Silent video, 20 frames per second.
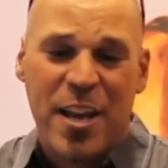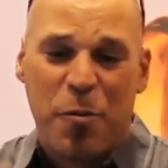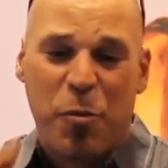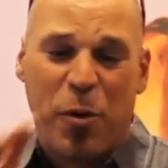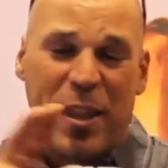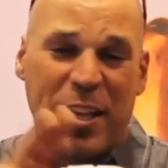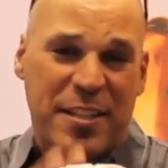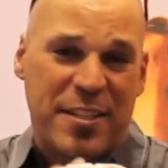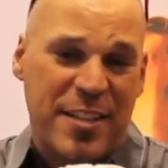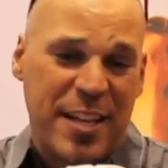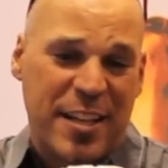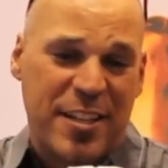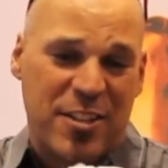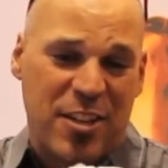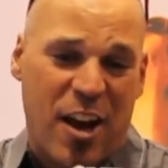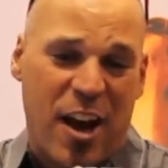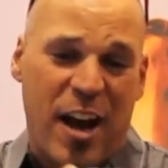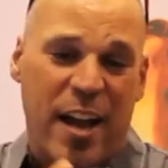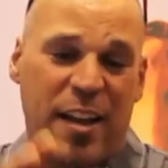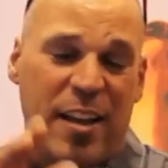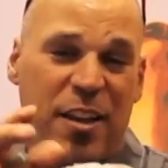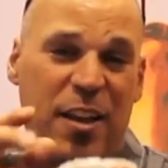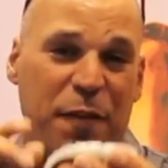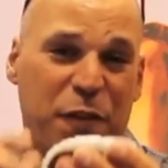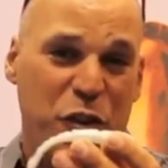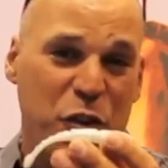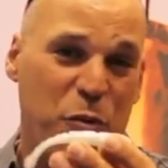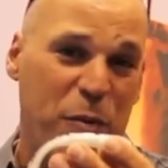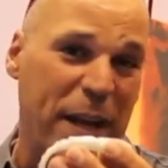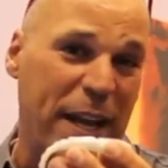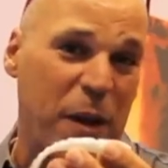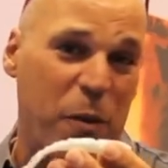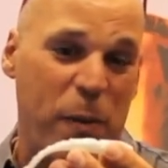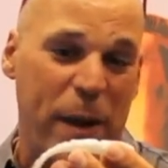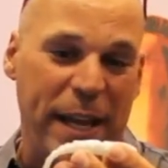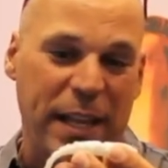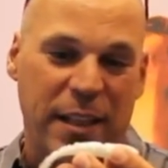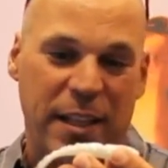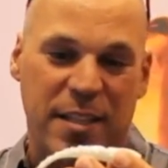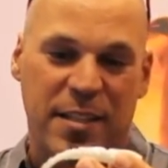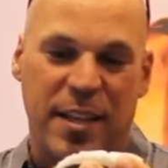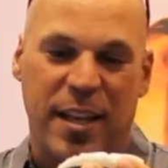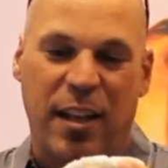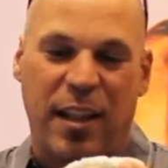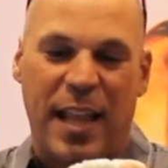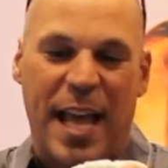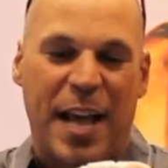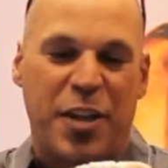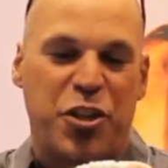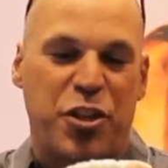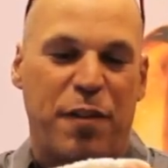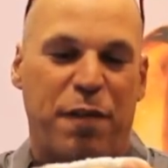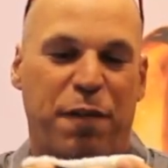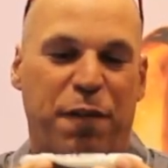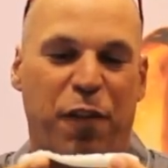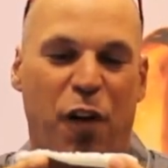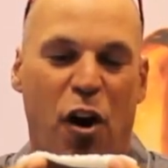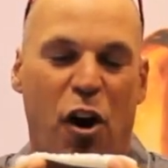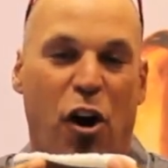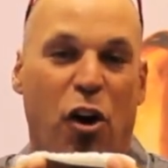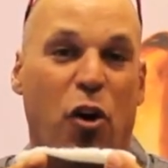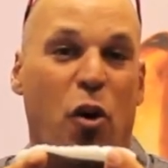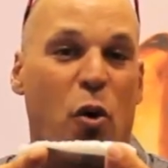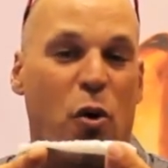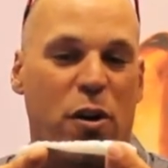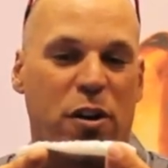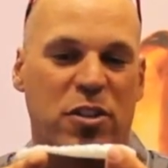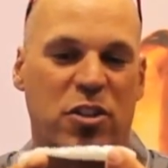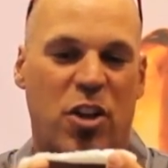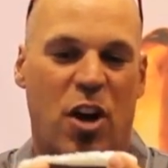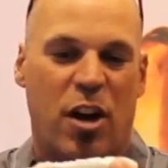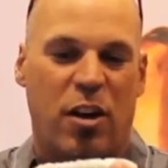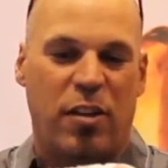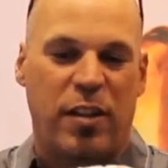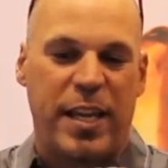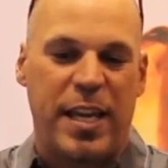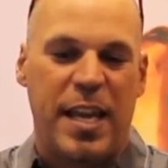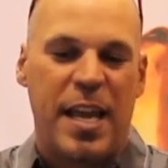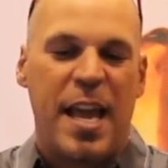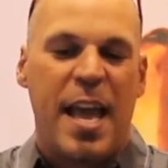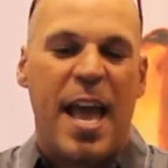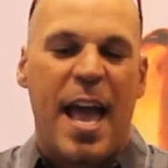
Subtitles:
With a 6-aught, if you rig it weightless, it'll actually fall horizontally,